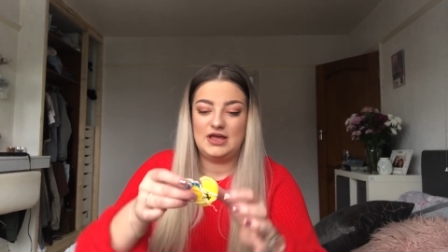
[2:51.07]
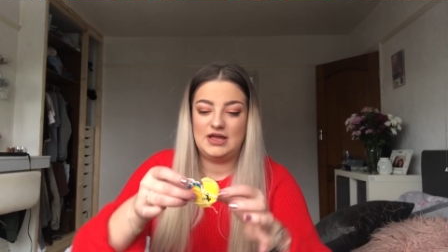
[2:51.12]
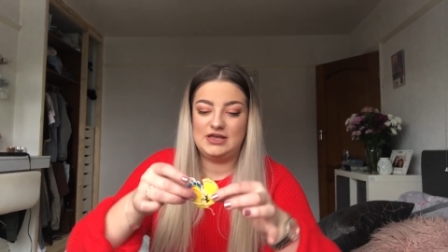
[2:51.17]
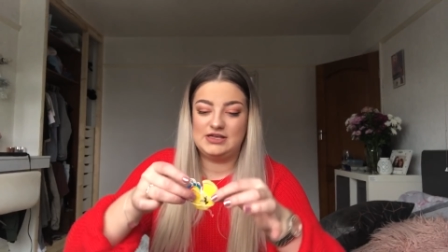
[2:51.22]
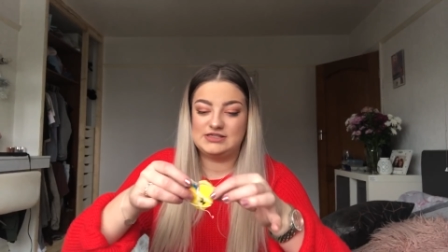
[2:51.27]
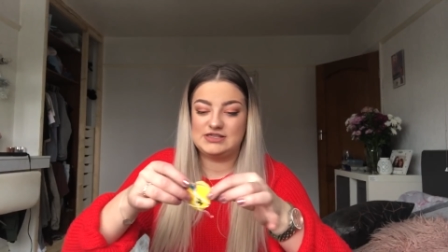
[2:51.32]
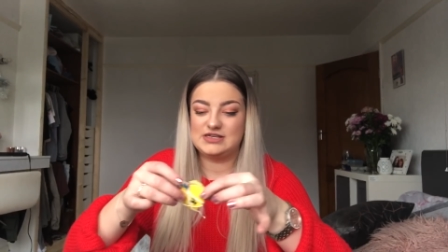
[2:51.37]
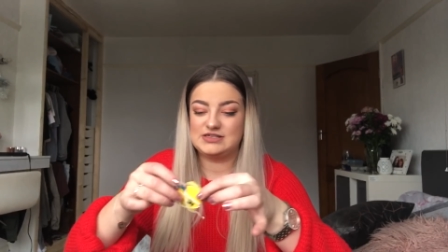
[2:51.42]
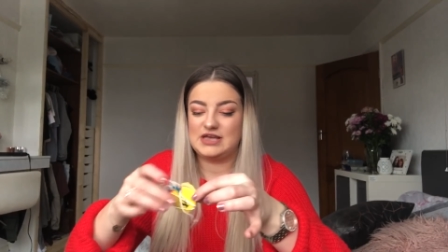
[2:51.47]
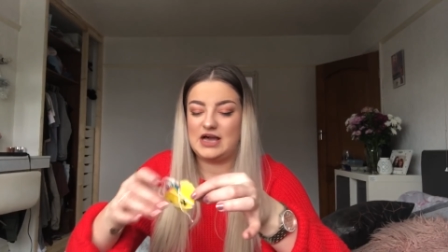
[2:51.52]

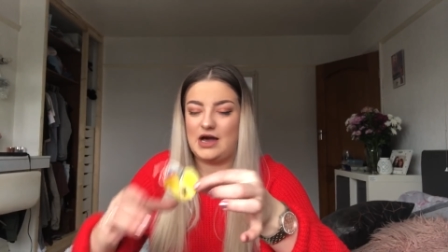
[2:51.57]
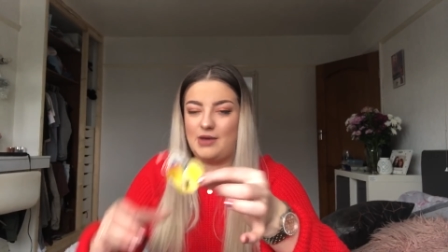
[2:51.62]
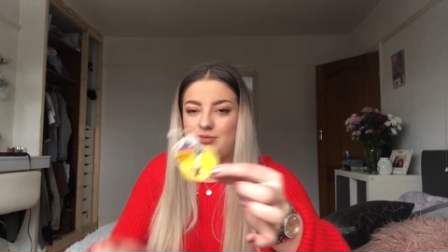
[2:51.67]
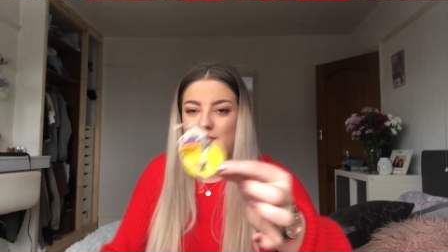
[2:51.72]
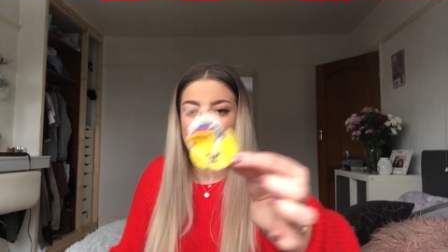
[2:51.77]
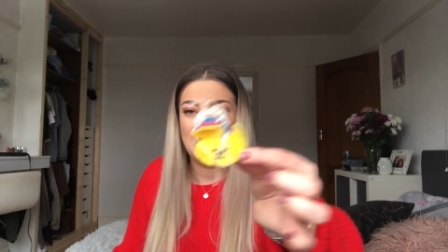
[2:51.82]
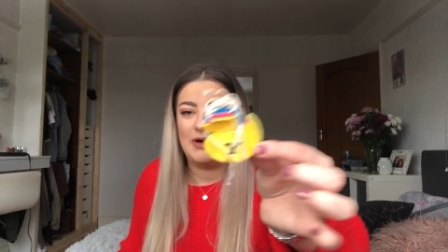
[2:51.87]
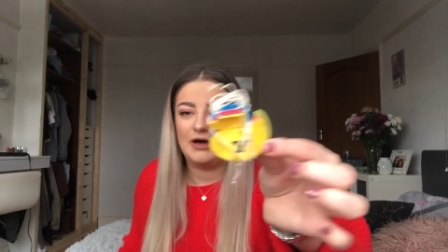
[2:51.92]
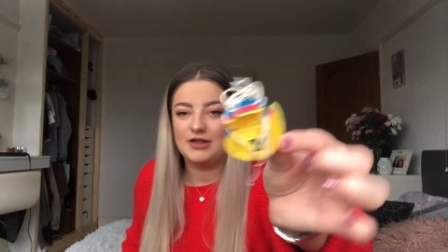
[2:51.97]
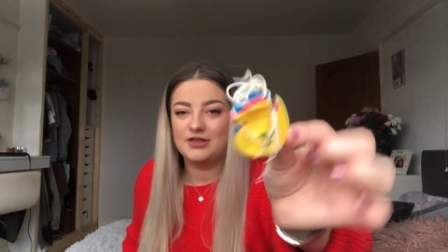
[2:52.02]
It says
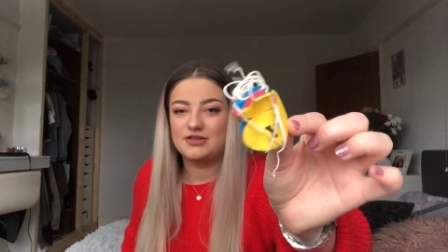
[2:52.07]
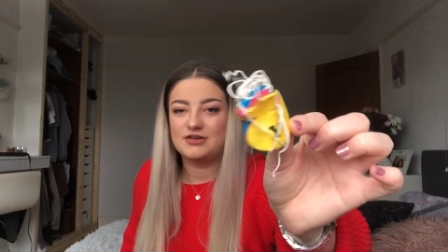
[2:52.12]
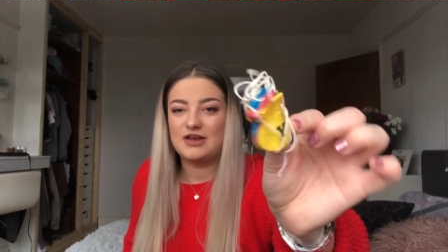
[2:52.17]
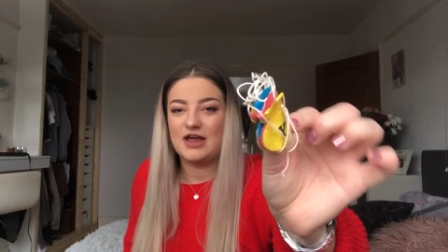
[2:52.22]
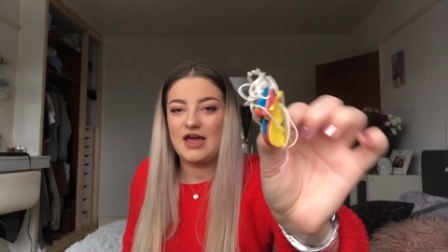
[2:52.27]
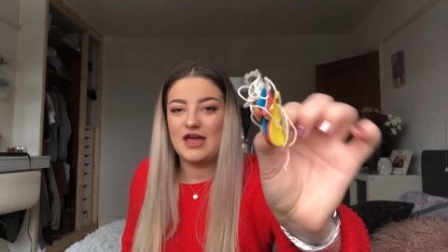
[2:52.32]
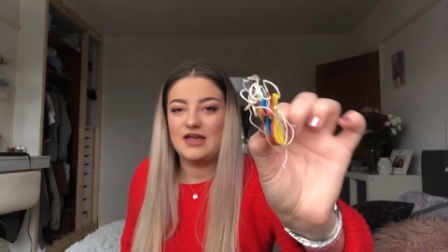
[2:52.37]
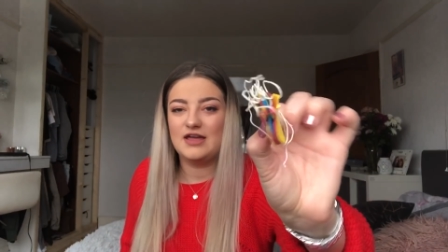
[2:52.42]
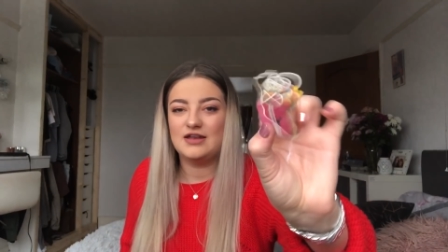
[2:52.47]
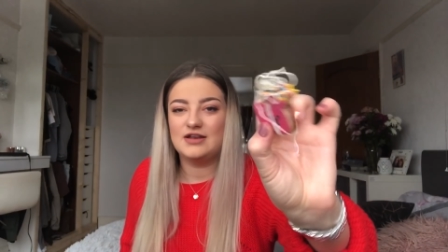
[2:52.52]
Happy Bath
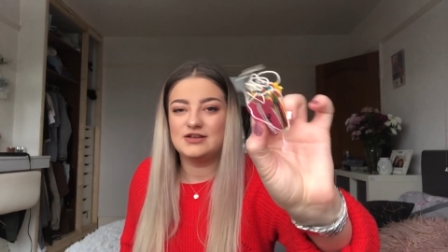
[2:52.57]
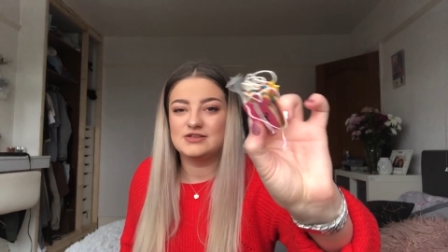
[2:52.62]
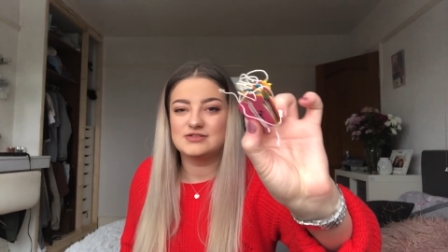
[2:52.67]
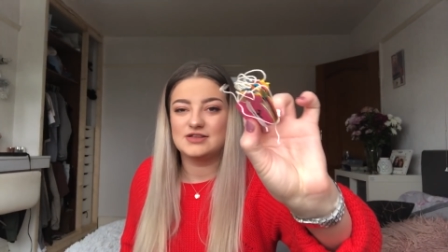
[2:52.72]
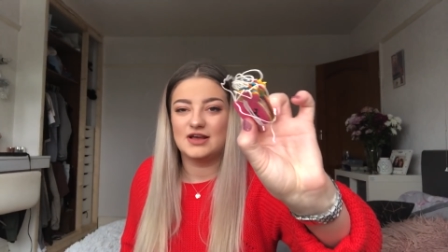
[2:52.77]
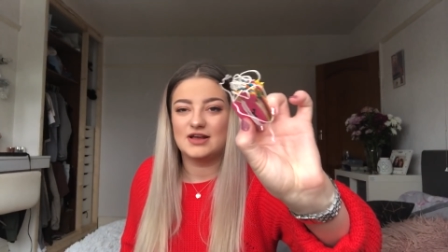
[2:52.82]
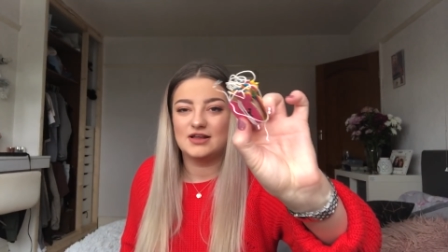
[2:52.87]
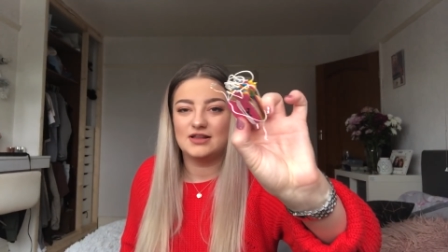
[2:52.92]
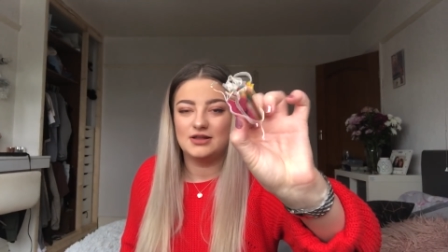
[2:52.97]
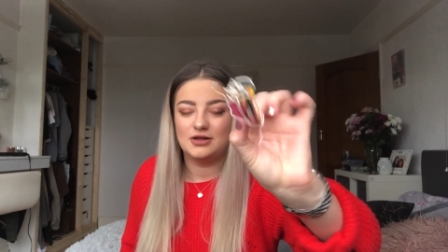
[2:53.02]
Day, and
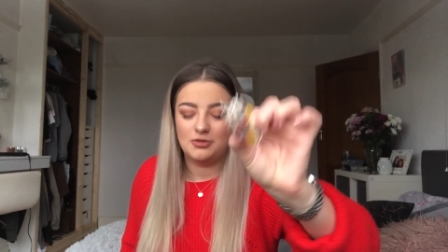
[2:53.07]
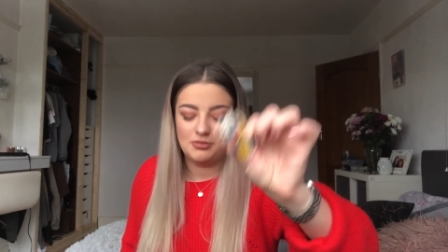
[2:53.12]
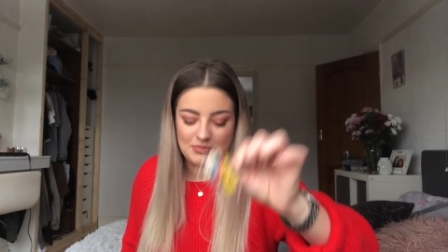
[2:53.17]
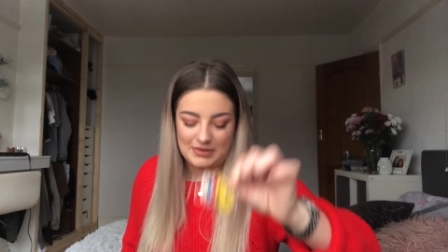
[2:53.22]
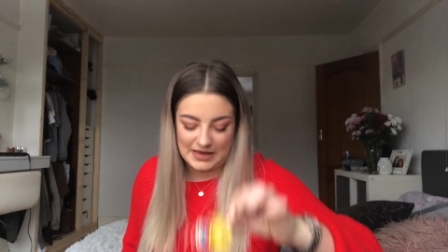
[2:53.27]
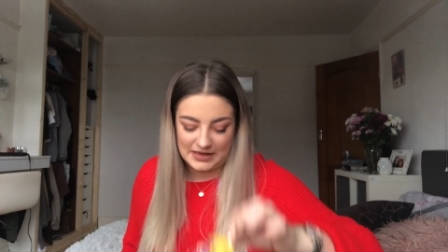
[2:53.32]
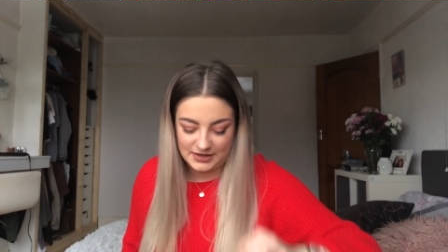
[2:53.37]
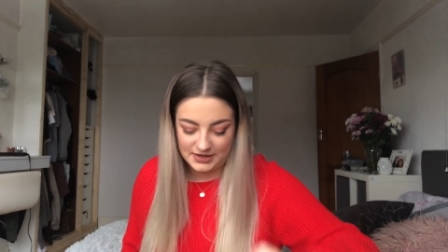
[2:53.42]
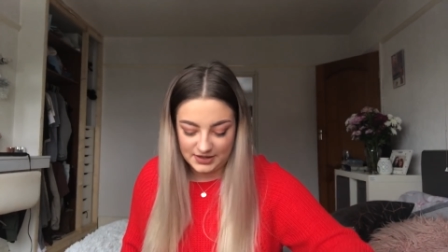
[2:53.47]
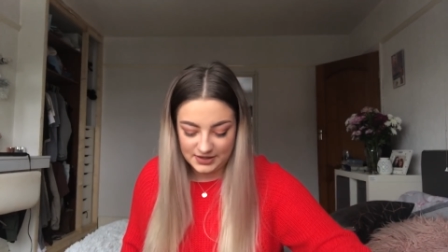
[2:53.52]
it's like a little
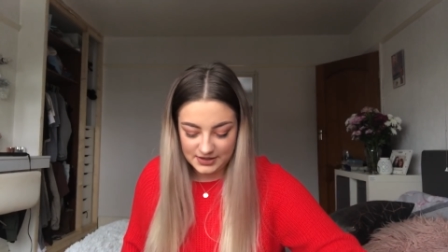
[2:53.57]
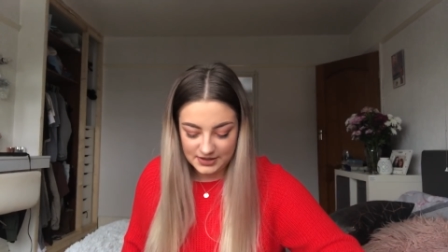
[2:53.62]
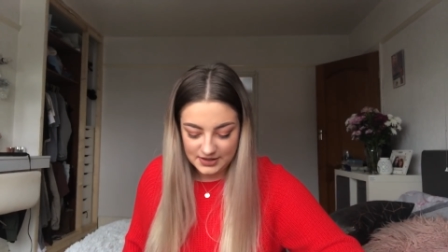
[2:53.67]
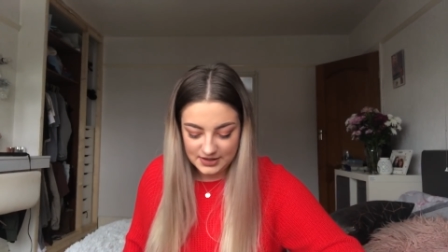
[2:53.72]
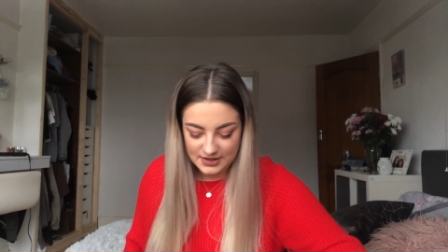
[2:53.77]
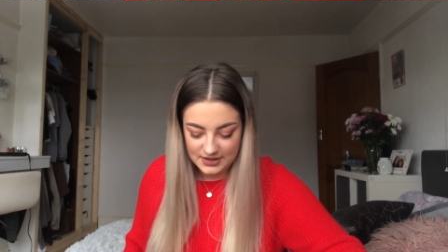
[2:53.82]
banner.